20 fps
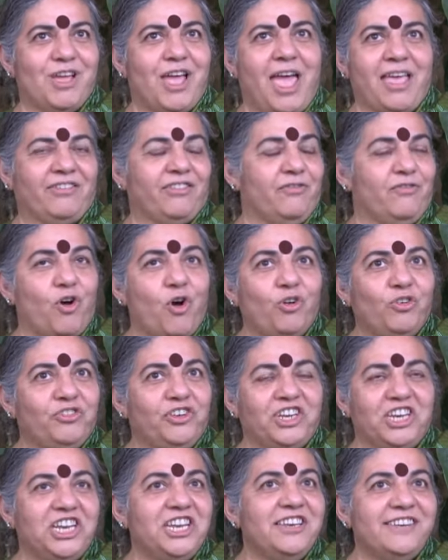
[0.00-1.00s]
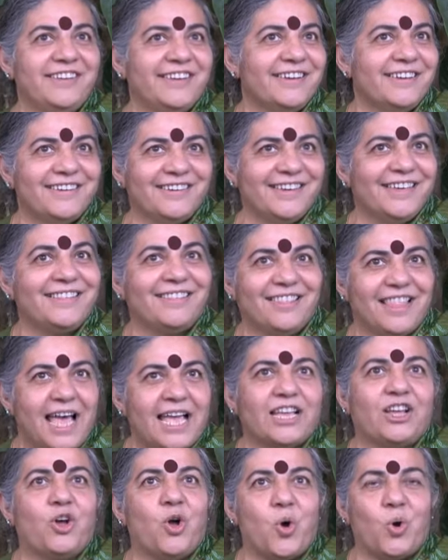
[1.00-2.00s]
has evolved in India. It,
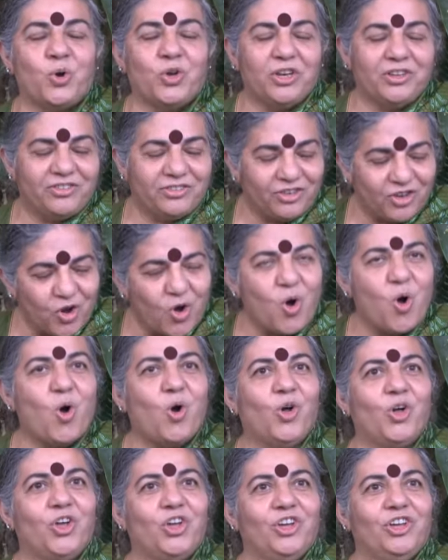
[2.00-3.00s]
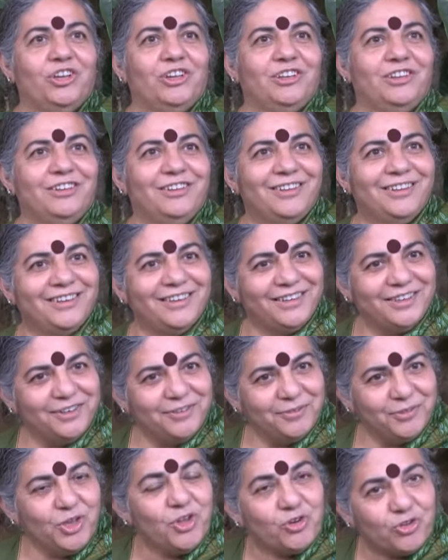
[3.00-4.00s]
like corn, is your,
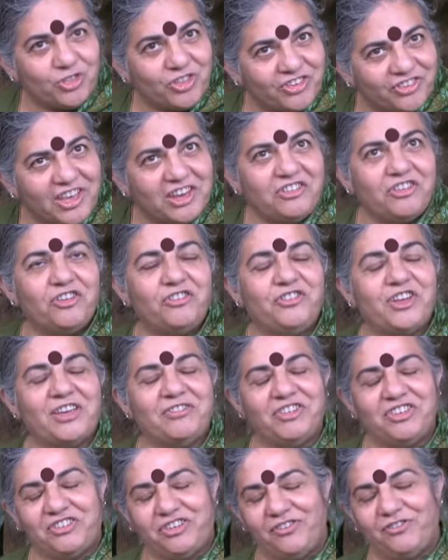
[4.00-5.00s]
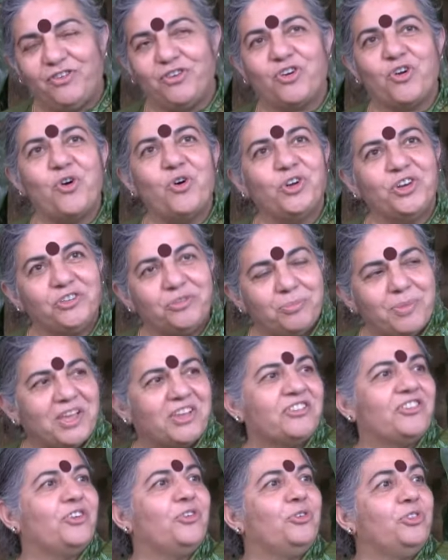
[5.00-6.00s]
you know, the center of diversity for corn is
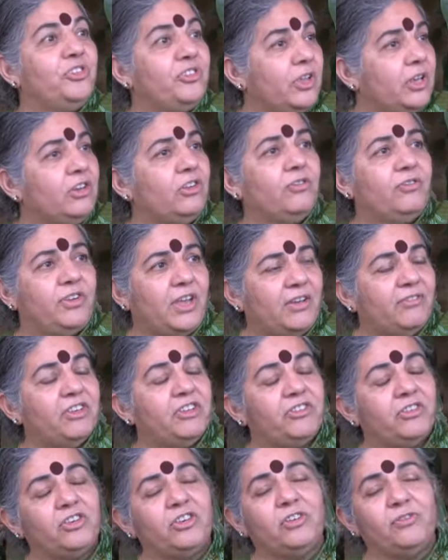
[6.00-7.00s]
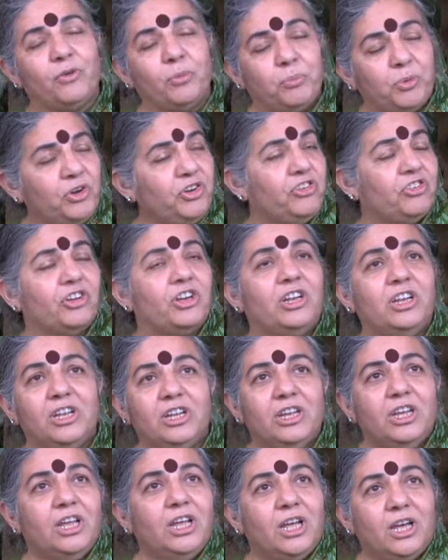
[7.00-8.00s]
Mexico. The center of diversity for brinjal.
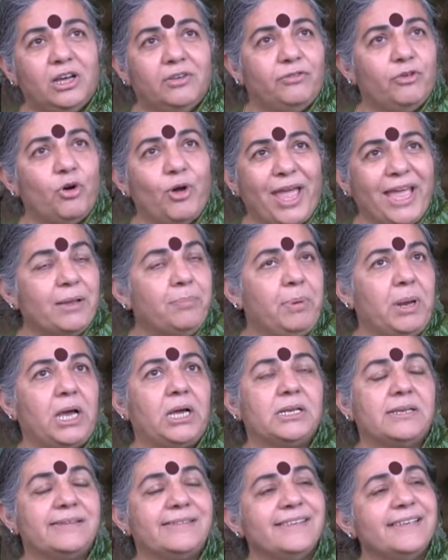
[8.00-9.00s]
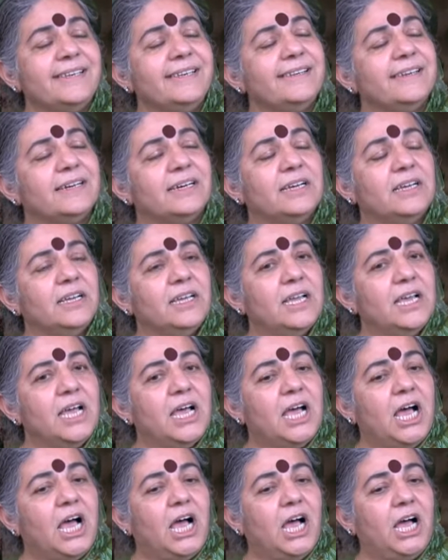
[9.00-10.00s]
For eggplant is India,
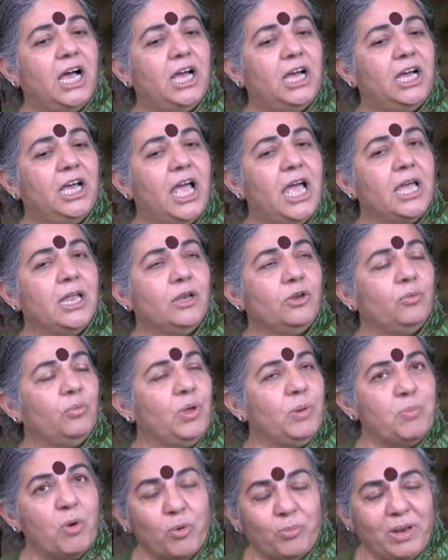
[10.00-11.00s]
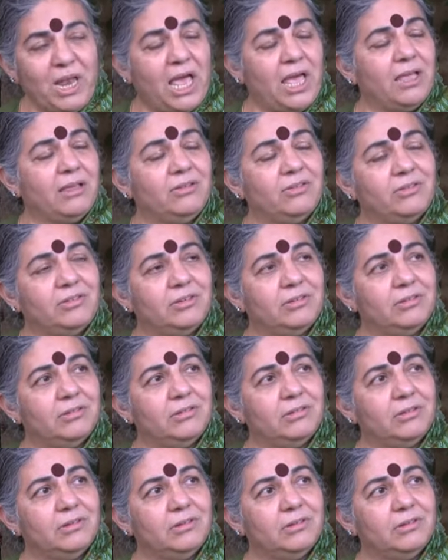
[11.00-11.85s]
and we mobilized.